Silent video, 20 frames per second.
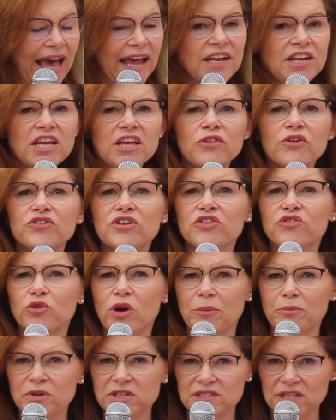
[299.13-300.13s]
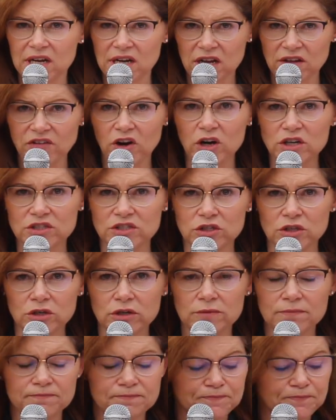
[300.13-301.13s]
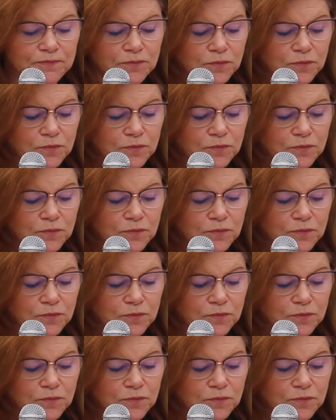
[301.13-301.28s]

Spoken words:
And neither does Representative Hartzler.